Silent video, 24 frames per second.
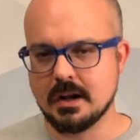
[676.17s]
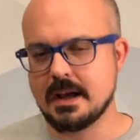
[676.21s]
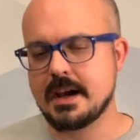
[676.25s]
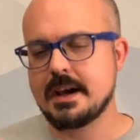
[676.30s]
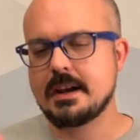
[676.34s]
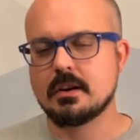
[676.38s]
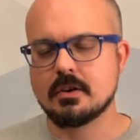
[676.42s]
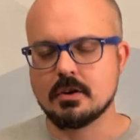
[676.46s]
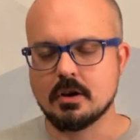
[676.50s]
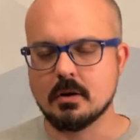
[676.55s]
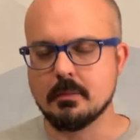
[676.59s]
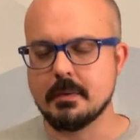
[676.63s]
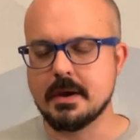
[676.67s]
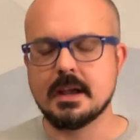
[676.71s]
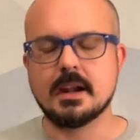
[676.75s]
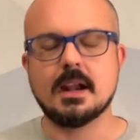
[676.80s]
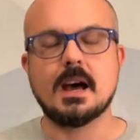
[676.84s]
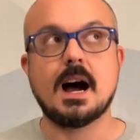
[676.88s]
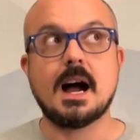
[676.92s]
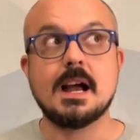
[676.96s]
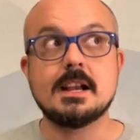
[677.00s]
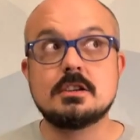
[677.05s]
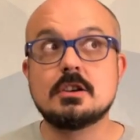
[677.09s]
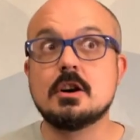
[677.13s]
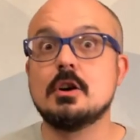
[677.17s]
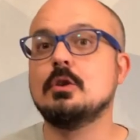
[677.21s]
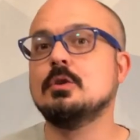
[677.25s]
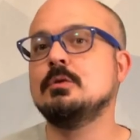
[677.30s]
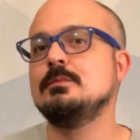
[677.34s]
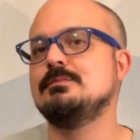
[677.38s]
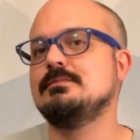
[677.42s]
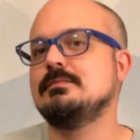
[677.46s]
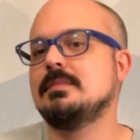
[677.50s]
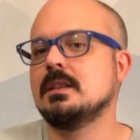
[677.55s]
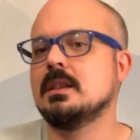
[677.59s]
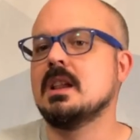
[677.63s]
I don't know, man. I
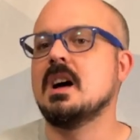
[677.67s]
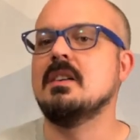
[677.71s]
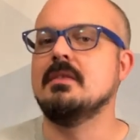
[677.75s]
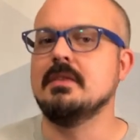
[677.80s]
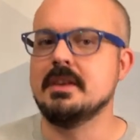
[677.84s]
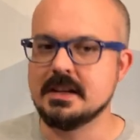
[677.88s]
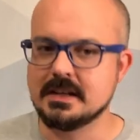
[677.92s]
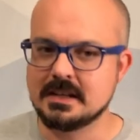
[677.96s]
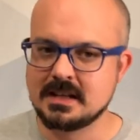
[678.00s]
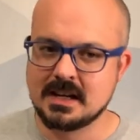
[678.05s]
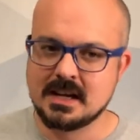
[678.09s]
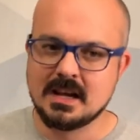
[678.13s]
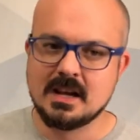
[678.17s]
don't love it.